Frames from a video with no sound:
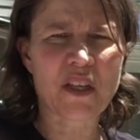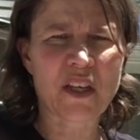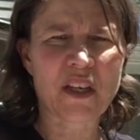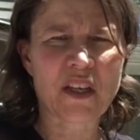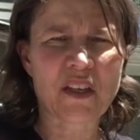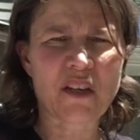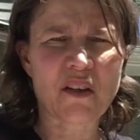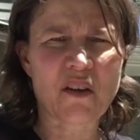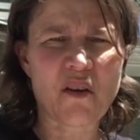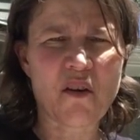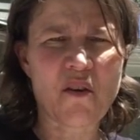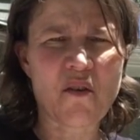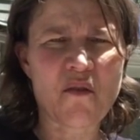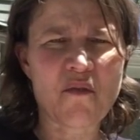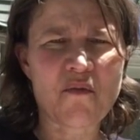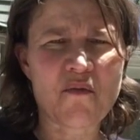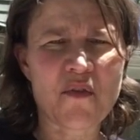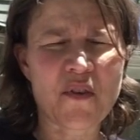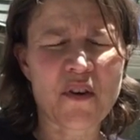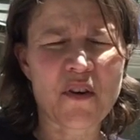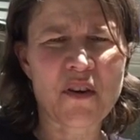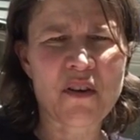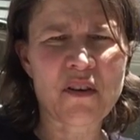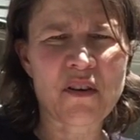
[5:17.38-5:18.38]
it
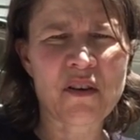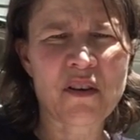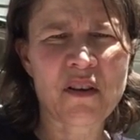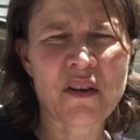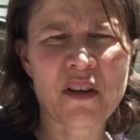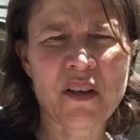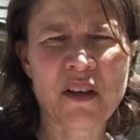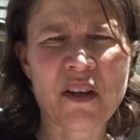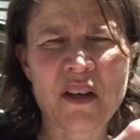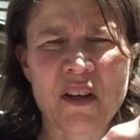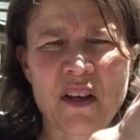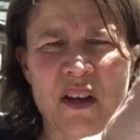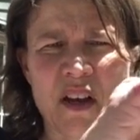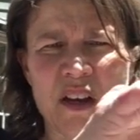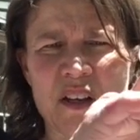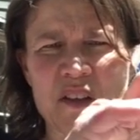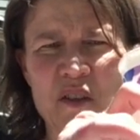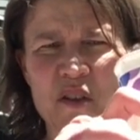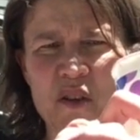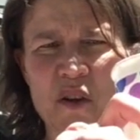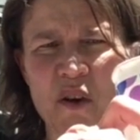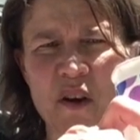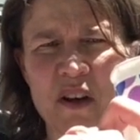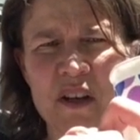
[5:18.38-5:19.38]
over a
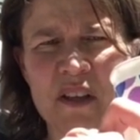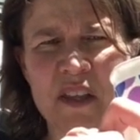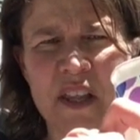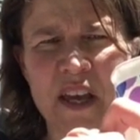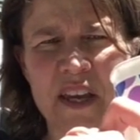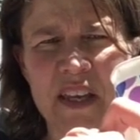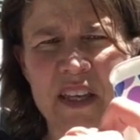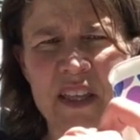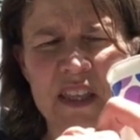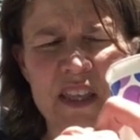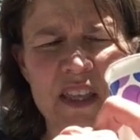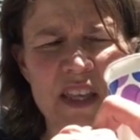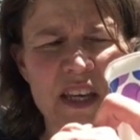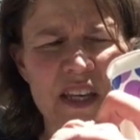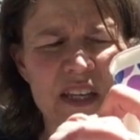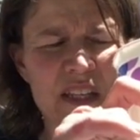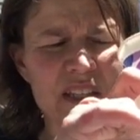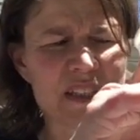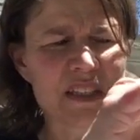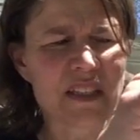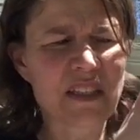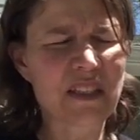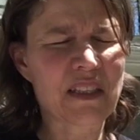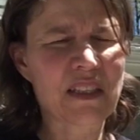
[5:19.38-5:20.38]
jar like
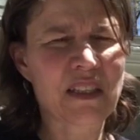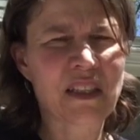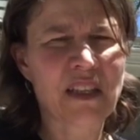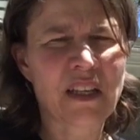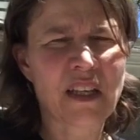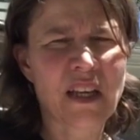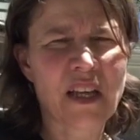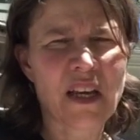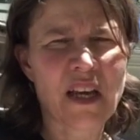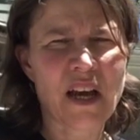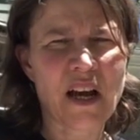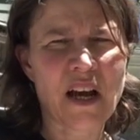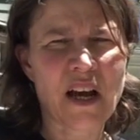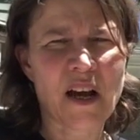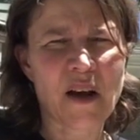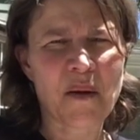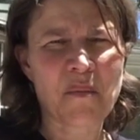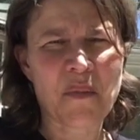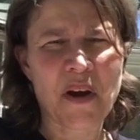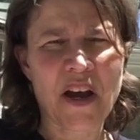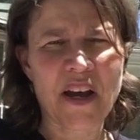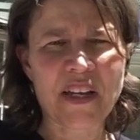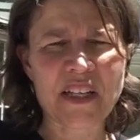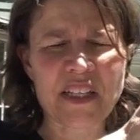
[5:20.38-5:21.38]
this.
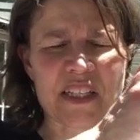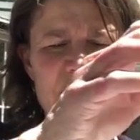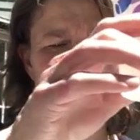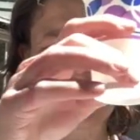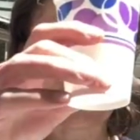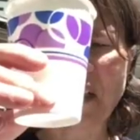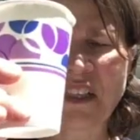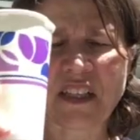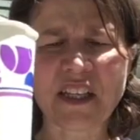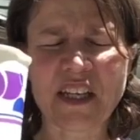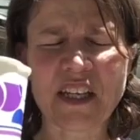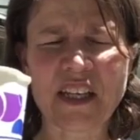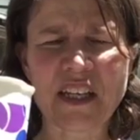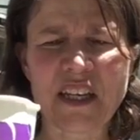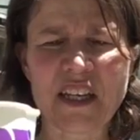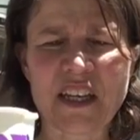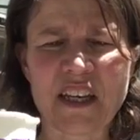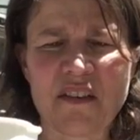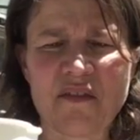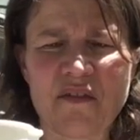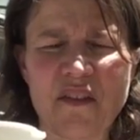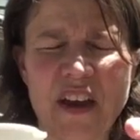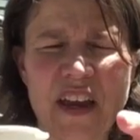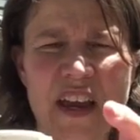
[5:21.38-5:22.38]
Ideally,
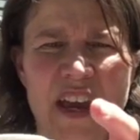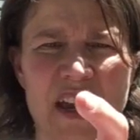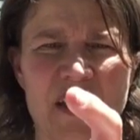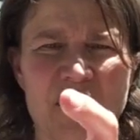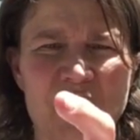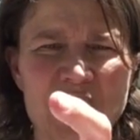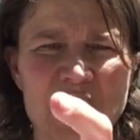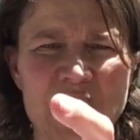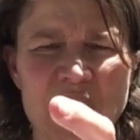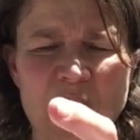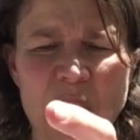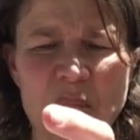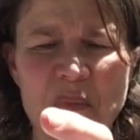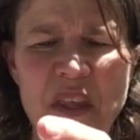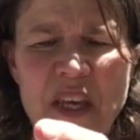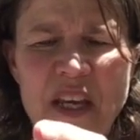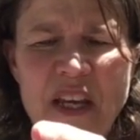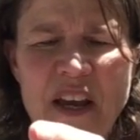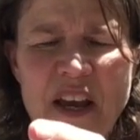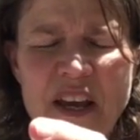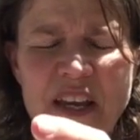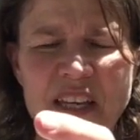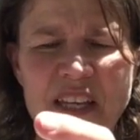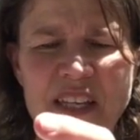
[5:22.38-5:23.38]
if I have
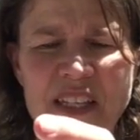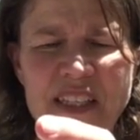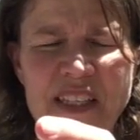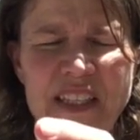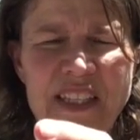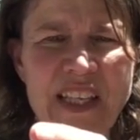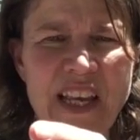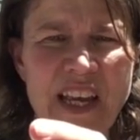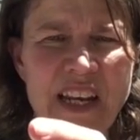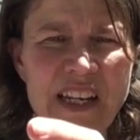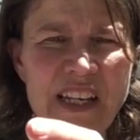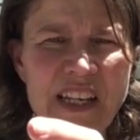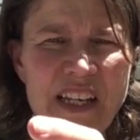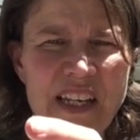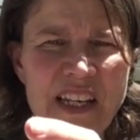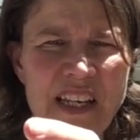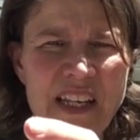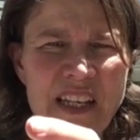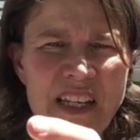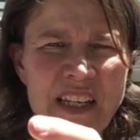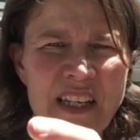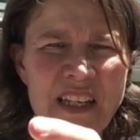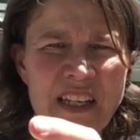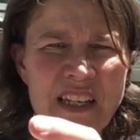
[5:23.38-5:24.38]
something I can set it
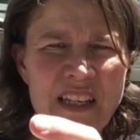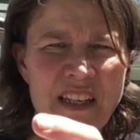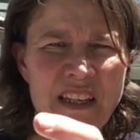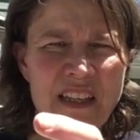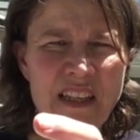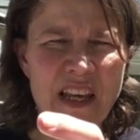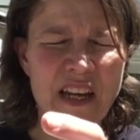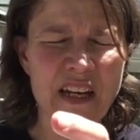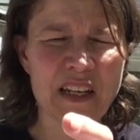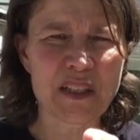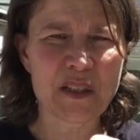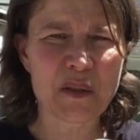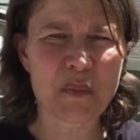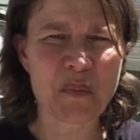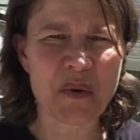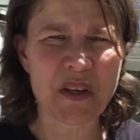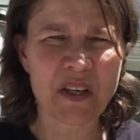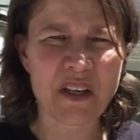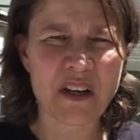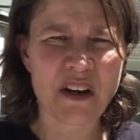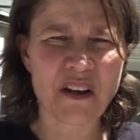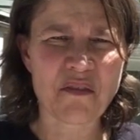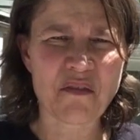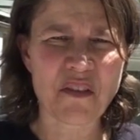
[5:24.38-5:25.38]
in that it's
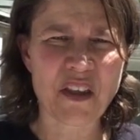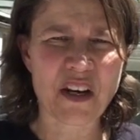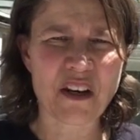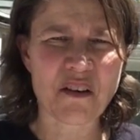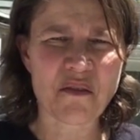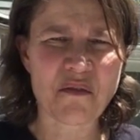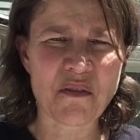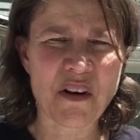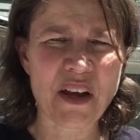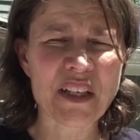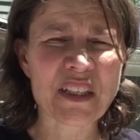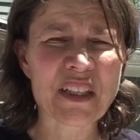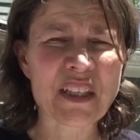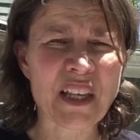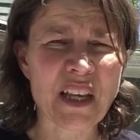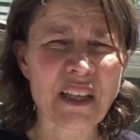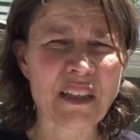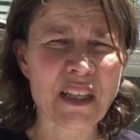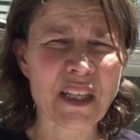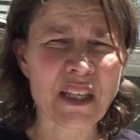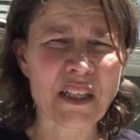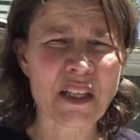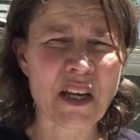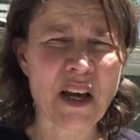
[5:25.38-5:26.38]
big enough that it rests
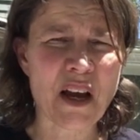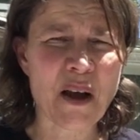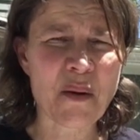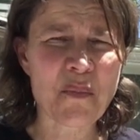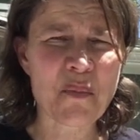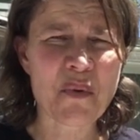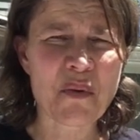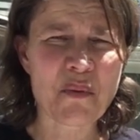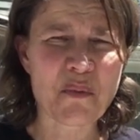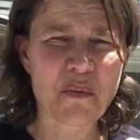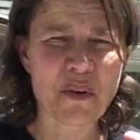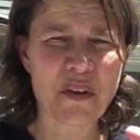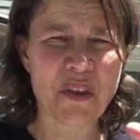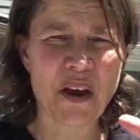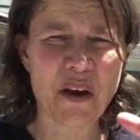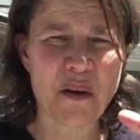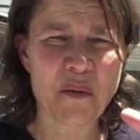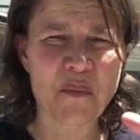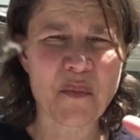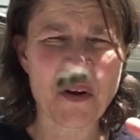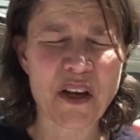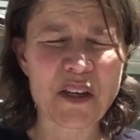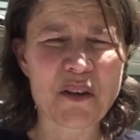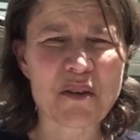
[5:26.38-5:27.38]
at the top
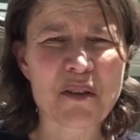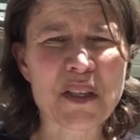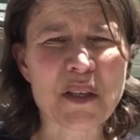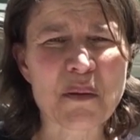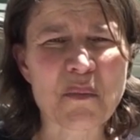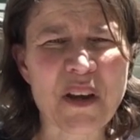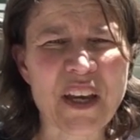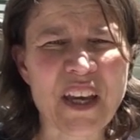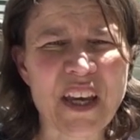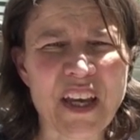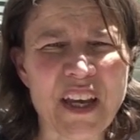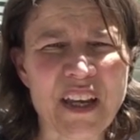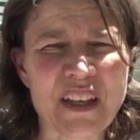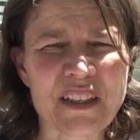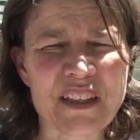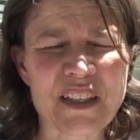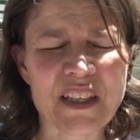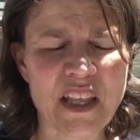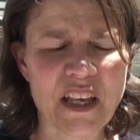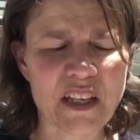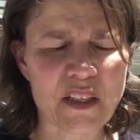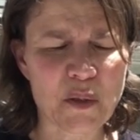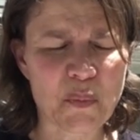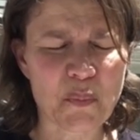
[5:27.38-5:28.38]
without my using my hands,
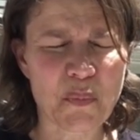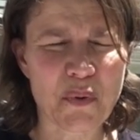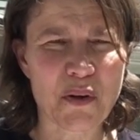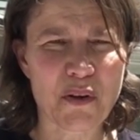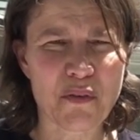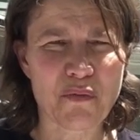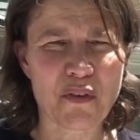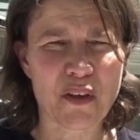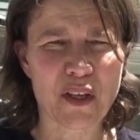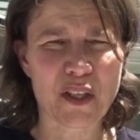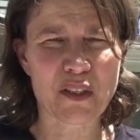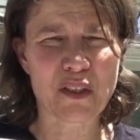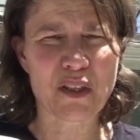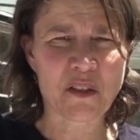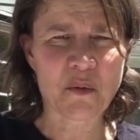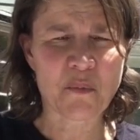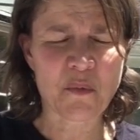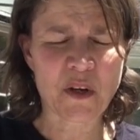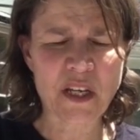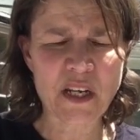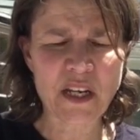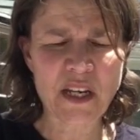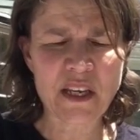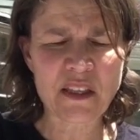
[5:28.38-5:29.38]
that's perfect. So
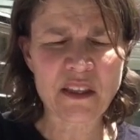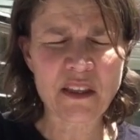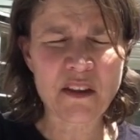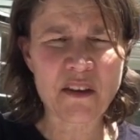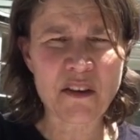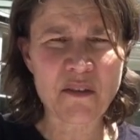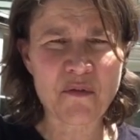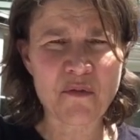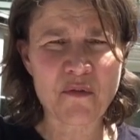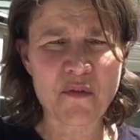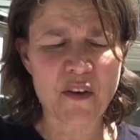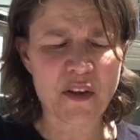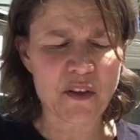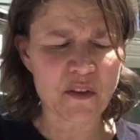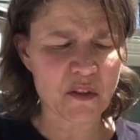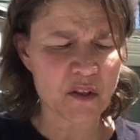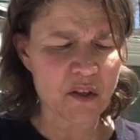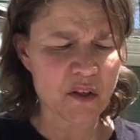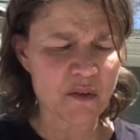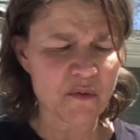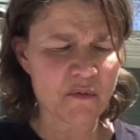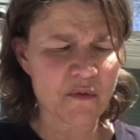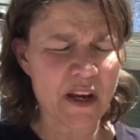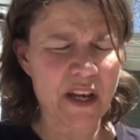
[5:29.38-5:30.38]
we're going to get the
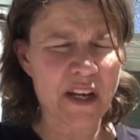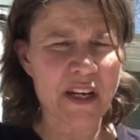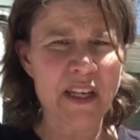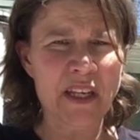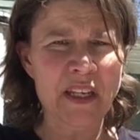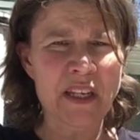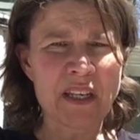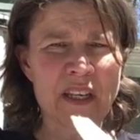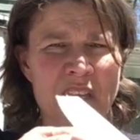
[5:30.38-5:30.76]
filter ready.